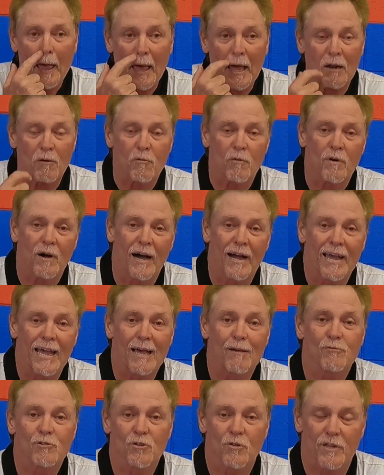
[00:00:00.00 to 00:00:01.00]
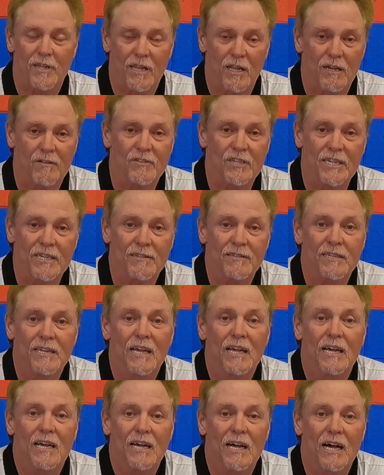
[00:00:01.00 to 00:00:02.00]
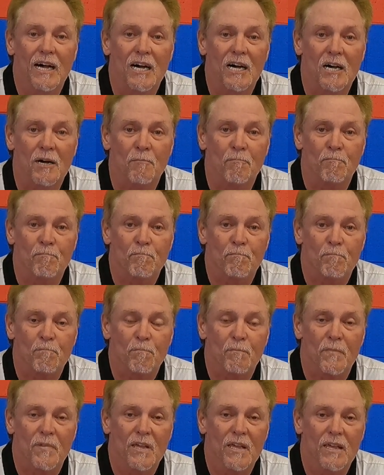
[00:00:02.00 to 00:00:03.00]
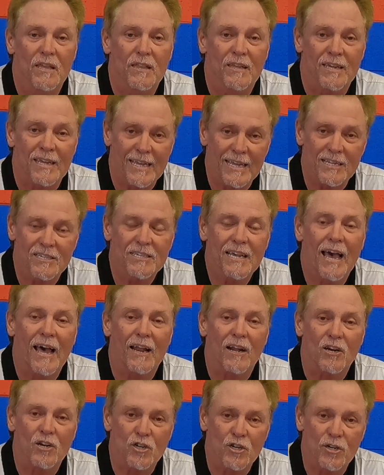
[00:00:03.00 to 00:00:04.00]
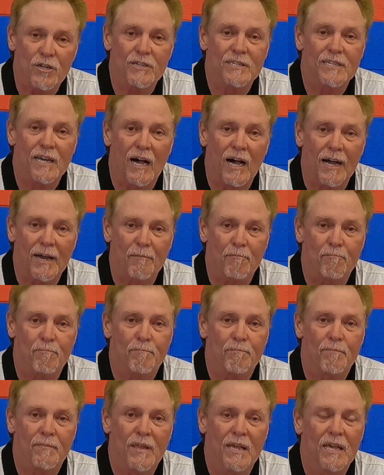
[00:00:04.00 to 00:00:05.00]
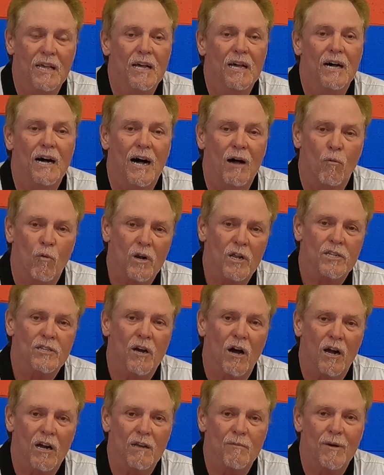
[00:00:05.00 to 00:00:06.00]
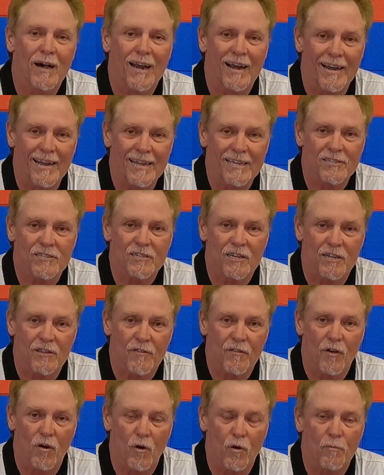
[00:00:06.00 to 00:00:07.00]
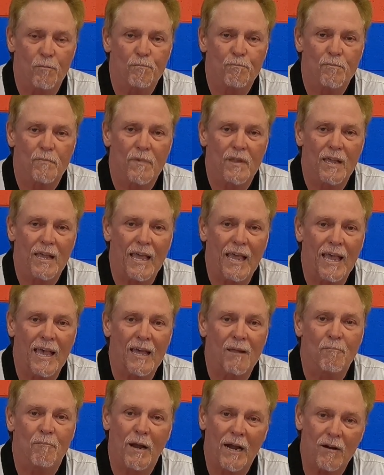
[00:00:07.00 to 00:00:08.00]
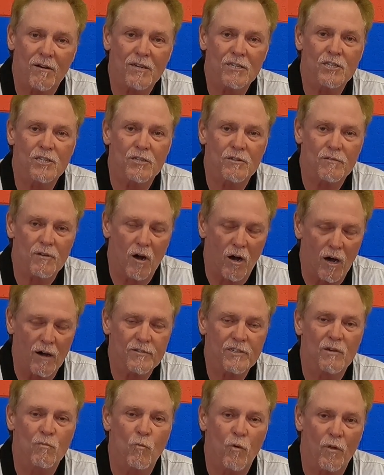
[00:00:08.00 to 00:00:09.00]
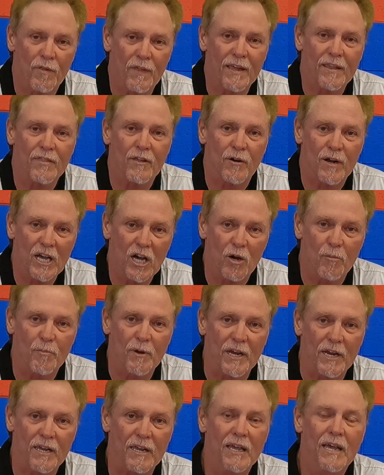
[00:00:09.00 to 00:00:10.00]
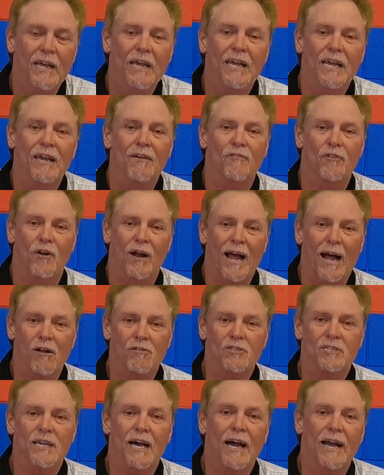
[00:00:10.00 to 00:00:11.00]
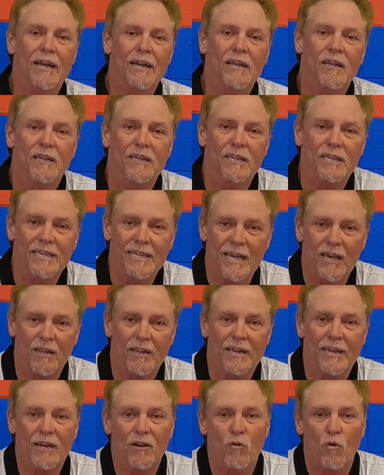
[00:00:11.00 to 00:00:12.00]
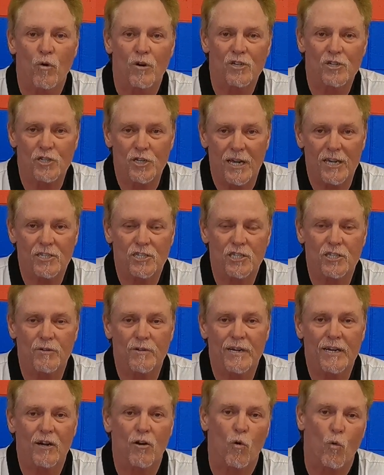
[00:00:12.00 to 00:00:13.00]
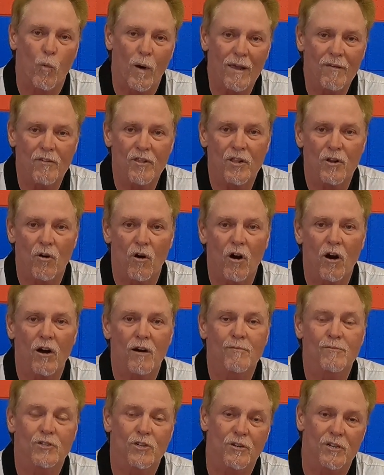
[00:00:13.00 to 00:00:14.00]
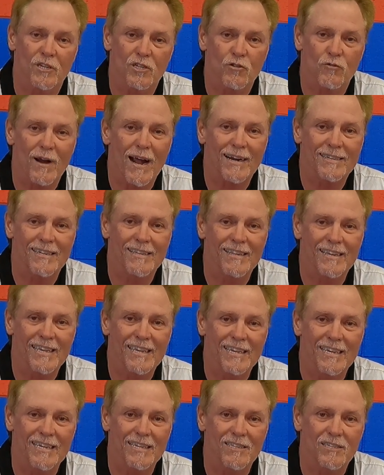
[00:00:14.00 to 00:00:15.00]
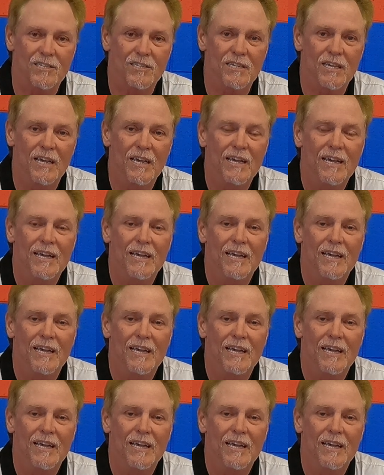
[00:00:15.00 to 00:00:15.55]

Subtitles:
and I absolutely loved it. The kids had a good time. I want to talk about an incident though, and parents often will think they're helping if they're outside yelling or gesturing or waving their arms or distracting the kids.